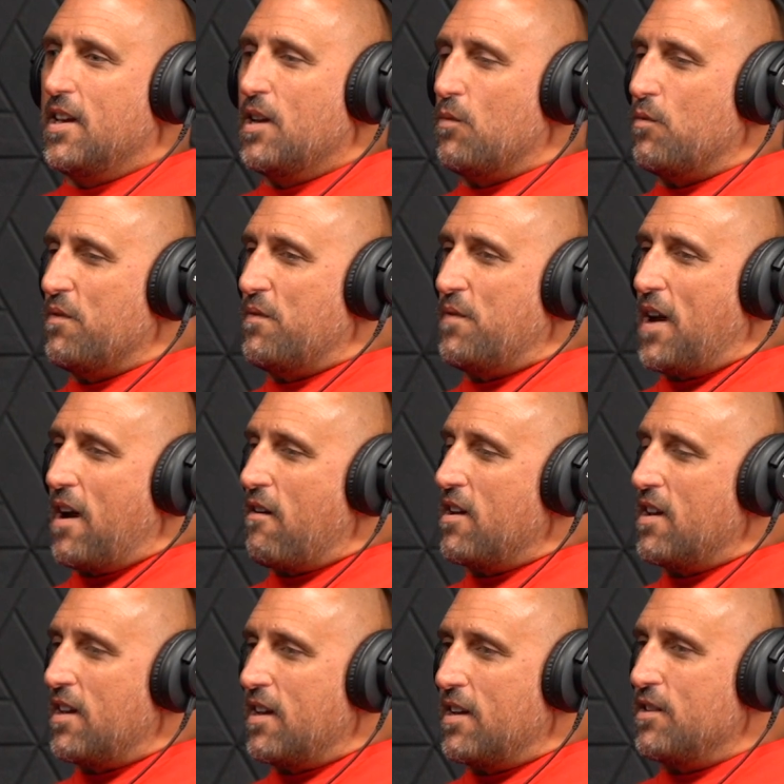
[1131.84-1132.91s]
with
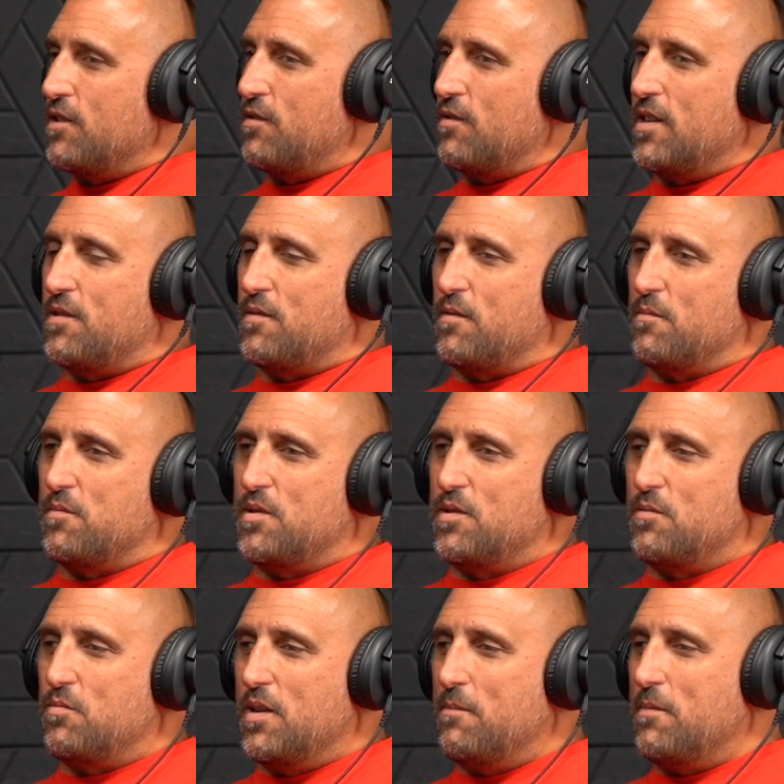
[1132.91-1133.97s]
varying interests, from
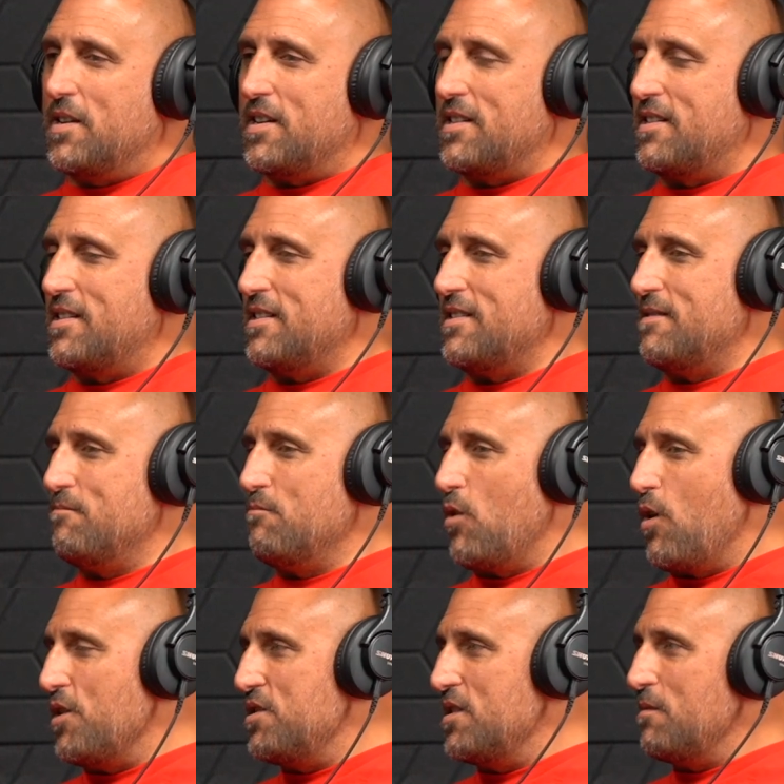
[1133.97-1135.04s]
swimming to
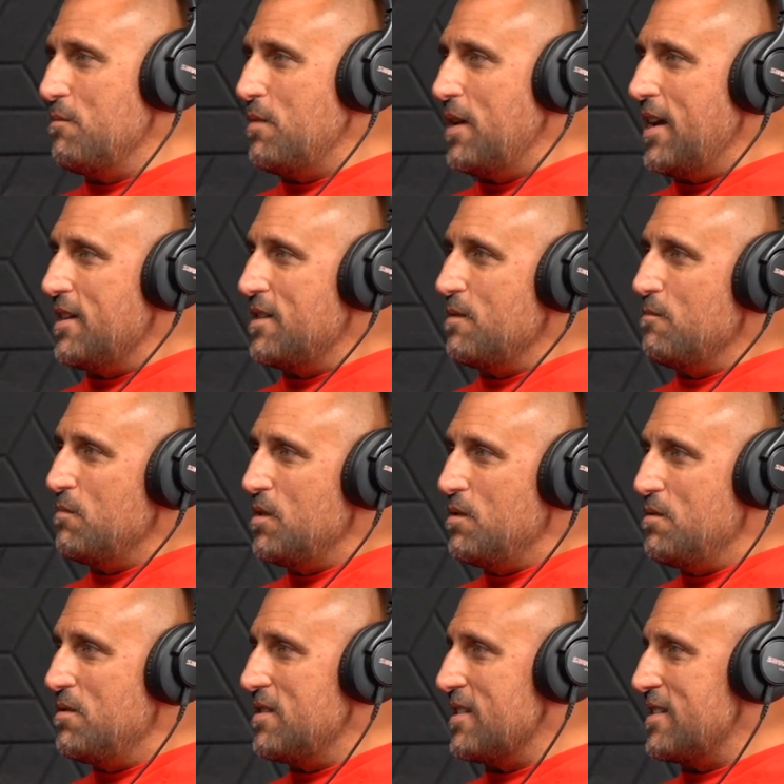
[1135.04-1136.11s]
marching band to
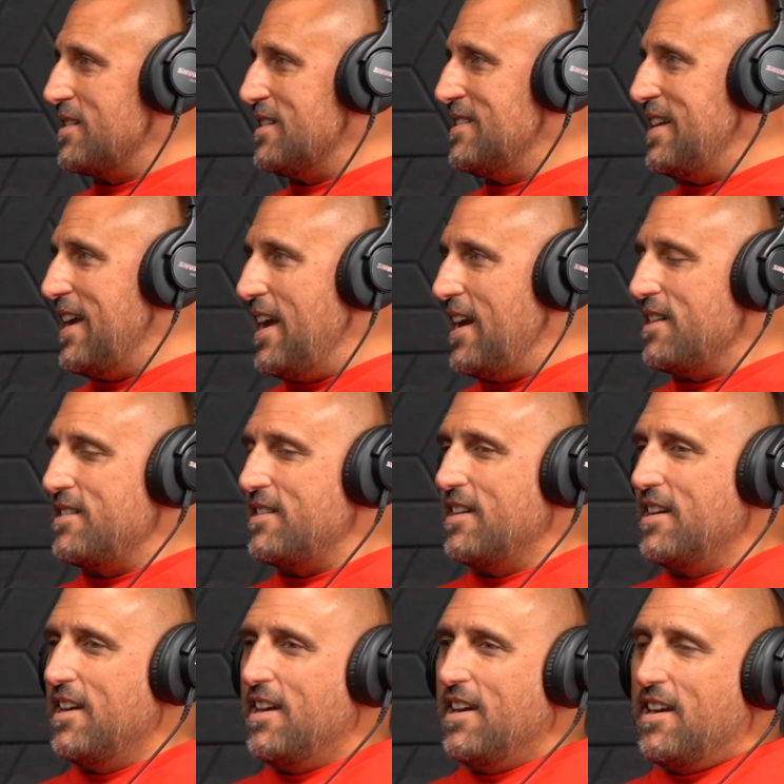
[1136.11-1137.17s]
music to dance.
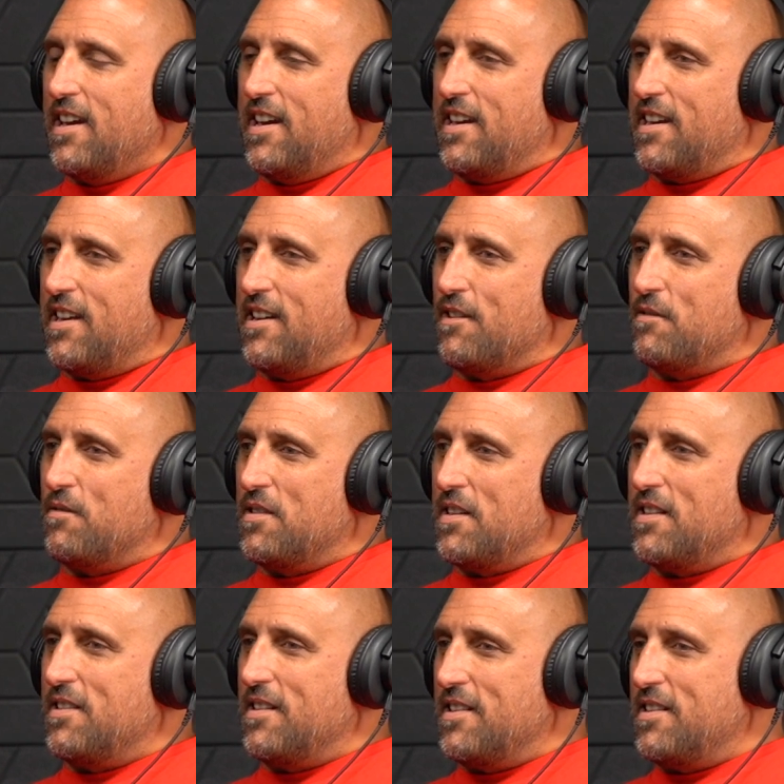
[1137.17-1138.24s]

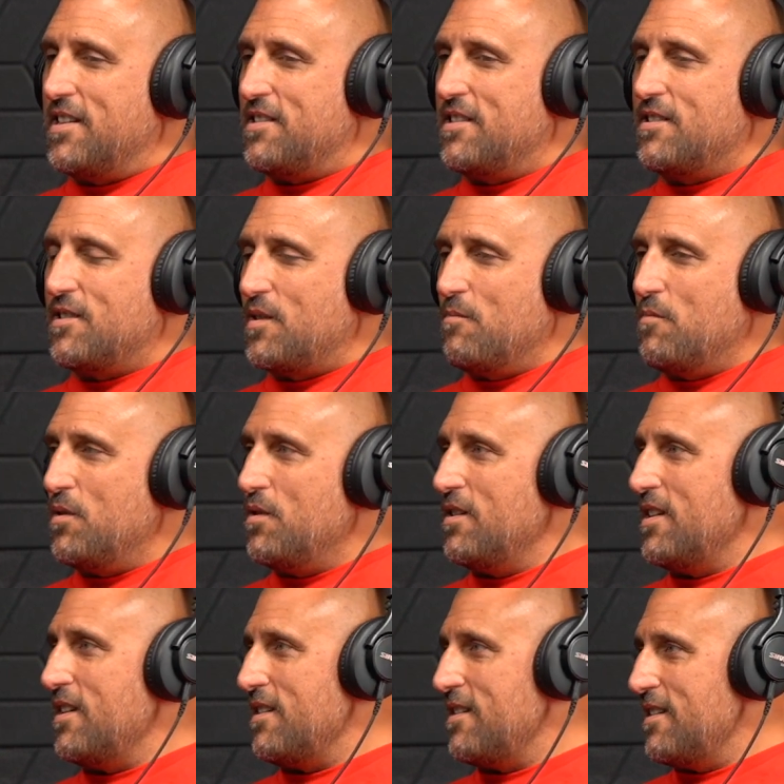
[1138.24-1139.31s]
This is a
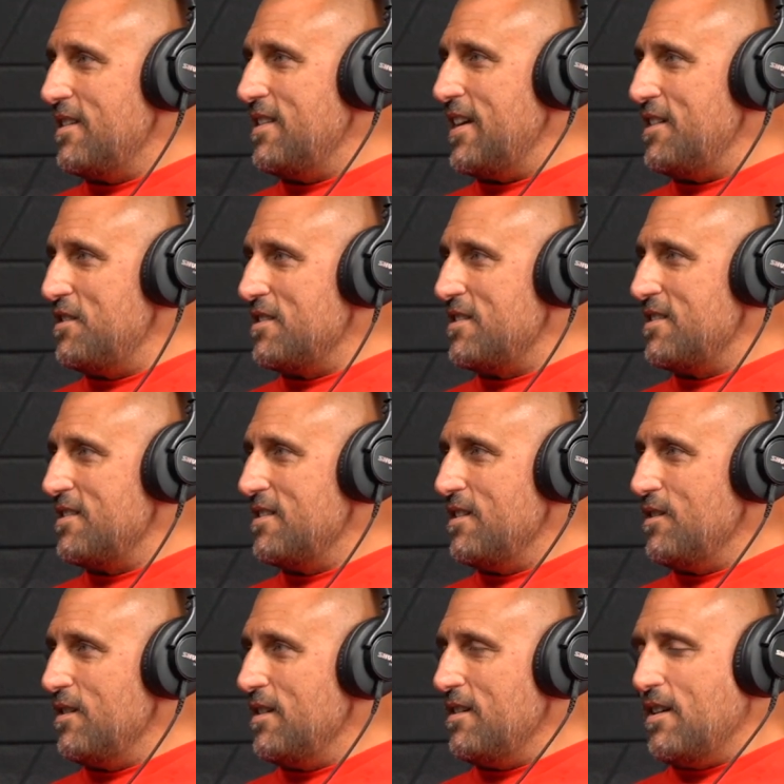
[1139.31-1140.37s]
community that just
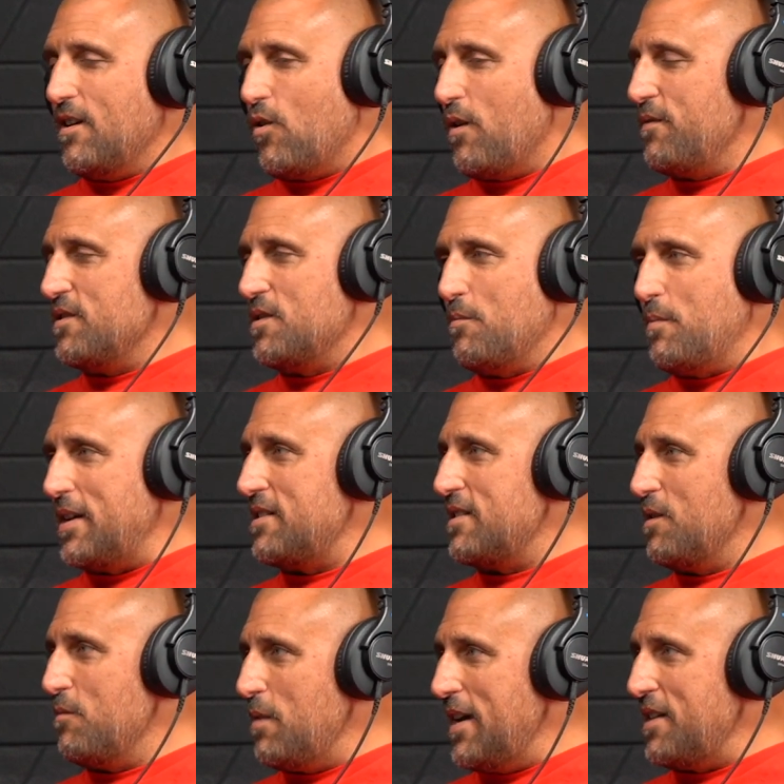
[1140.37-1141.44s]
offers the best of
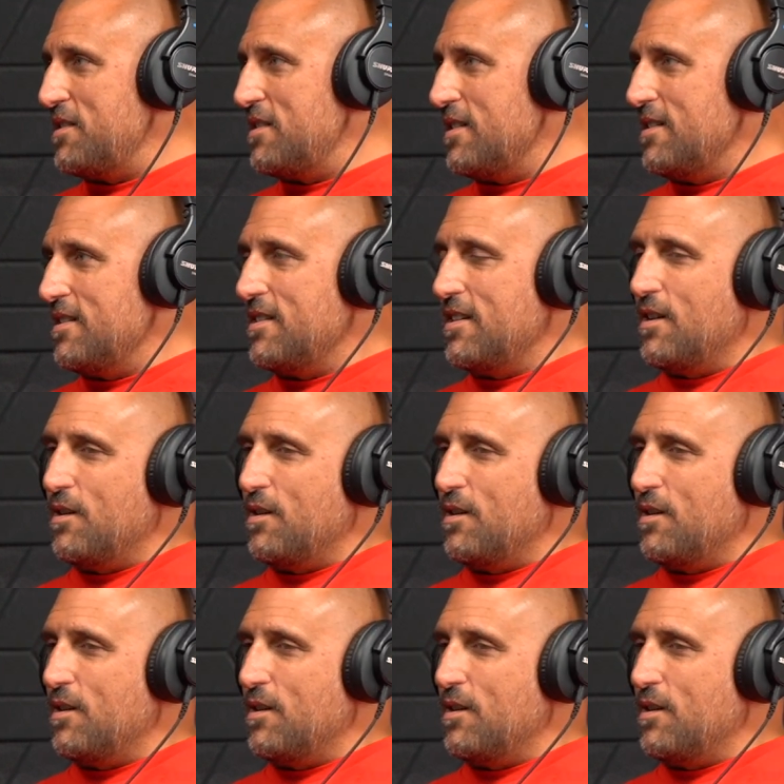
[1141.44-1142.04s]
the best, and